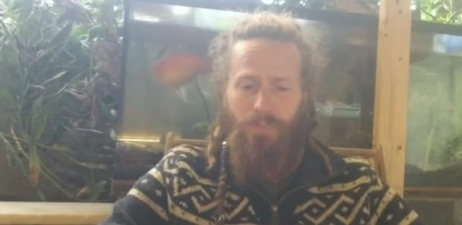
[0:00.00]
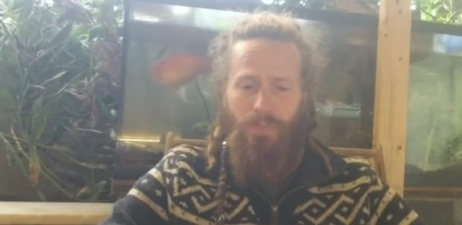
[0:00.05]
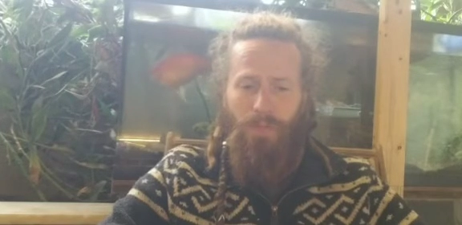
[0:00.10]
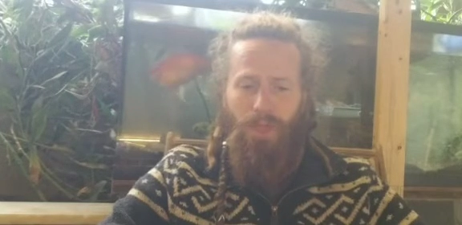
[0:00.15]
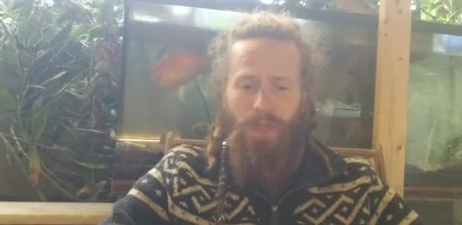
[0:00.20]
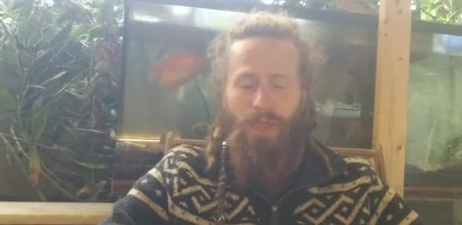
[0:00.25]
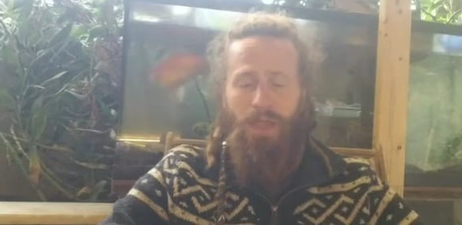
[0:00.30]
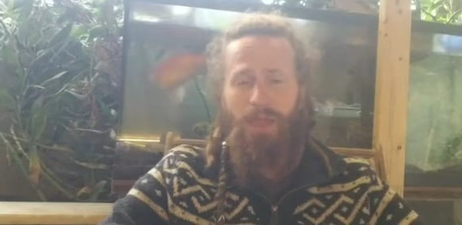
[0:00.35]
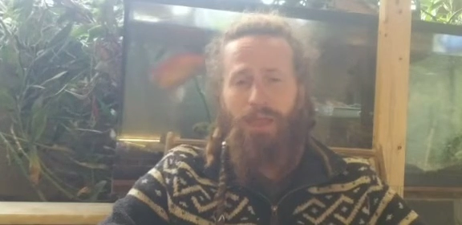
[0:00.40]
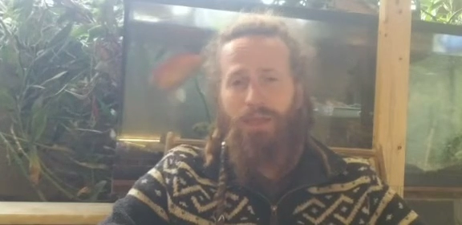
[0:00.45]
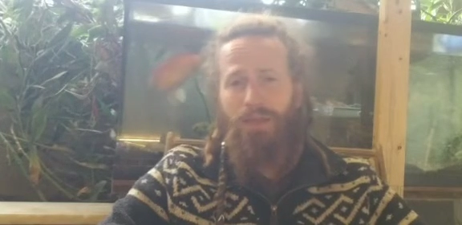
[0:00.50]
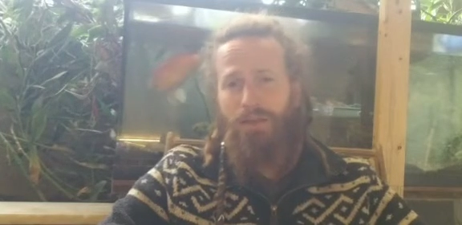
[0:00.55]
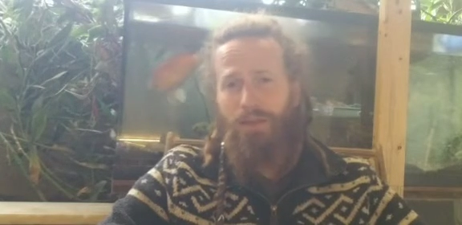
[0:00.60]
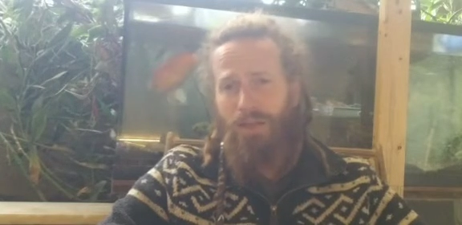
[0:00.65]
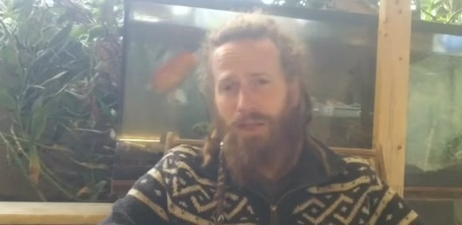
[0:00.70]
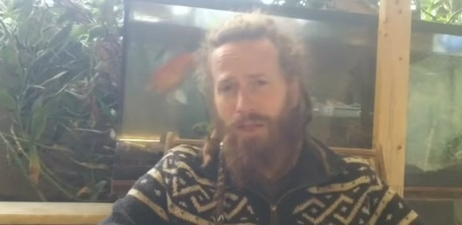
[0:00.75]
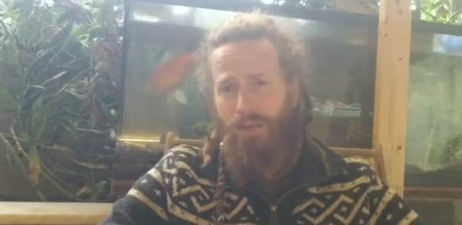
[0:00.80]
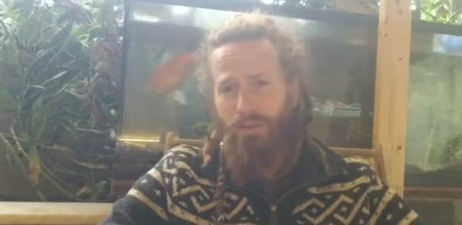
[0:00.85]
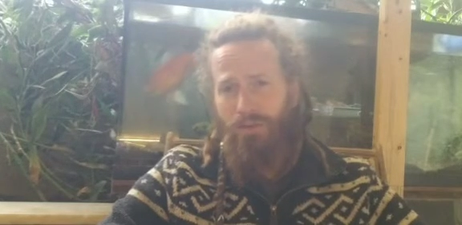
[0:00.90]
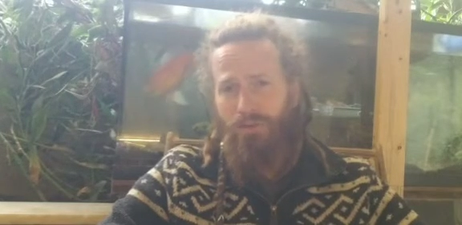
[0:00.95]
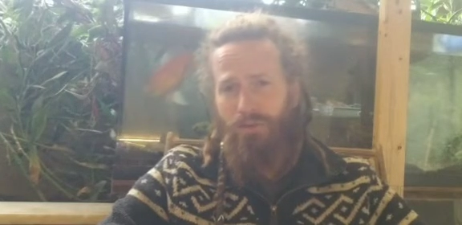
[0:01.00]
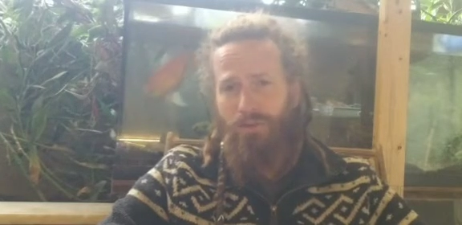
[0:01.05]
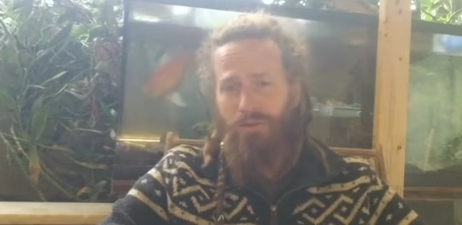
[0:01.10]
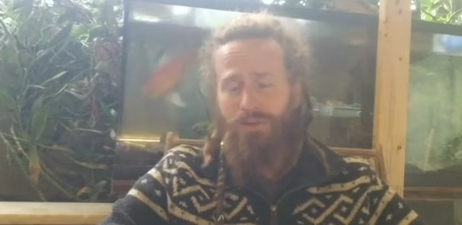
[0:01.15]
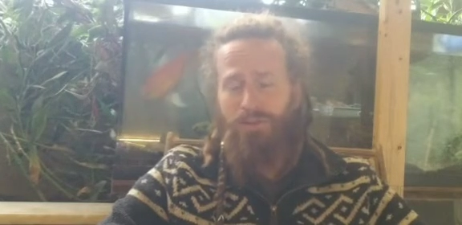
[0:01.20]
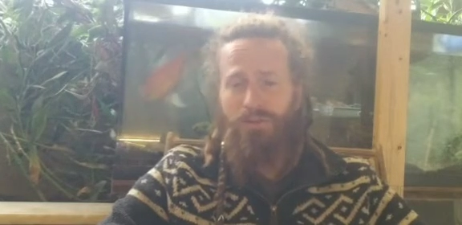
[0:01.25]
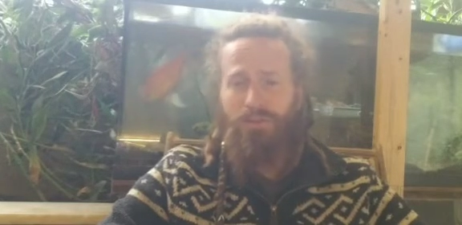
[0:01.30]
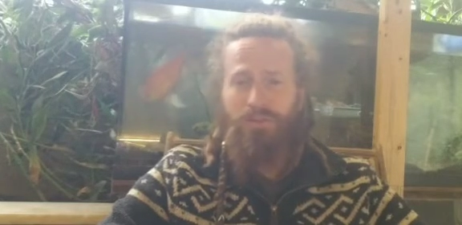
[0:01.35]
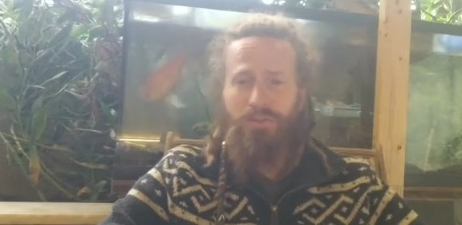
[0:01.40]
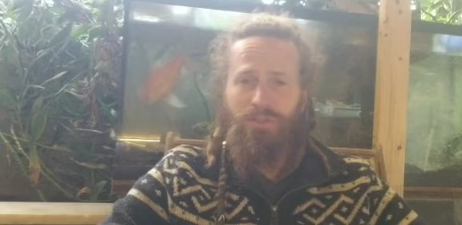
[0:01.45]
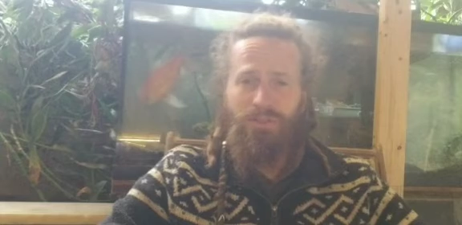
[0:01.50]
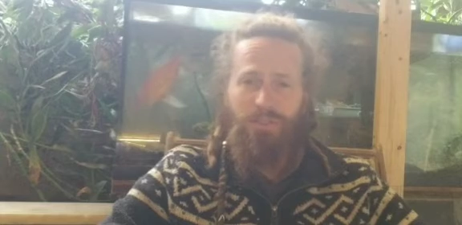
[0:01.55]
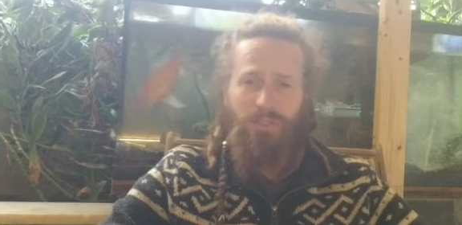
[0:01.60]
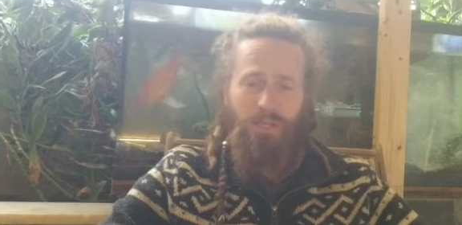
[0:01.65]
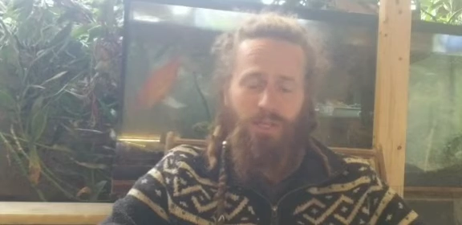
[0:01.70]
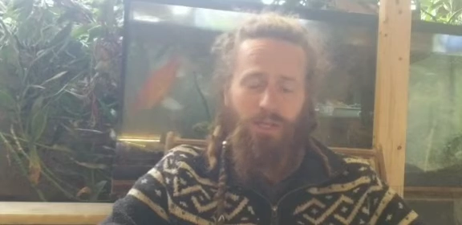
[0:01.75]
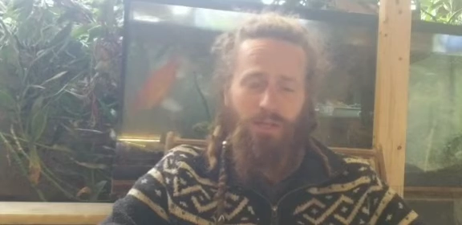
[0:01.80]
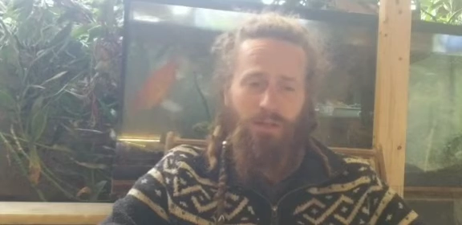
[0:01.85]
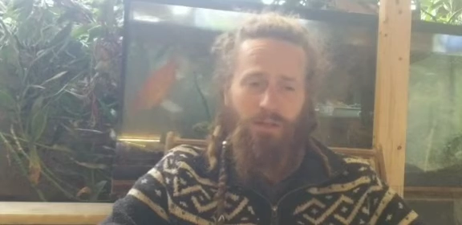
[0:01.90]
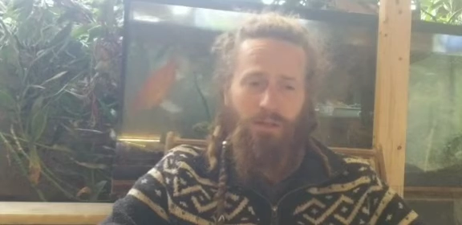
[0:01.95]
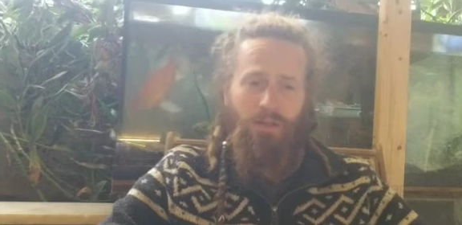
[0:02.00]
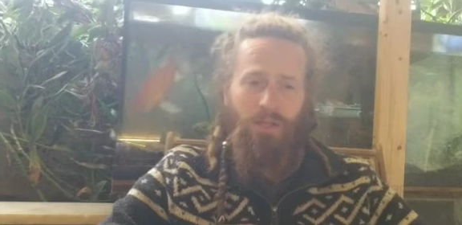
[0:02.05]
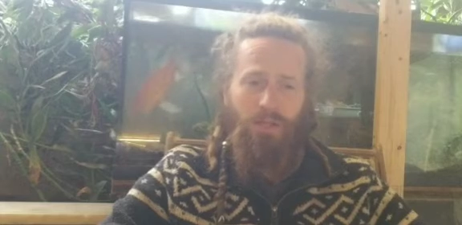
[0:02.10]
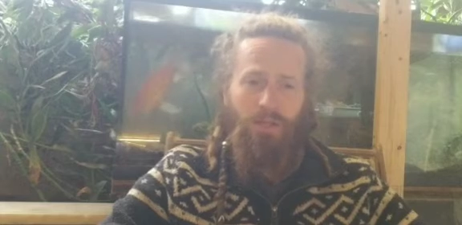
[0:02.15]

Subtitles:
and enter into the scene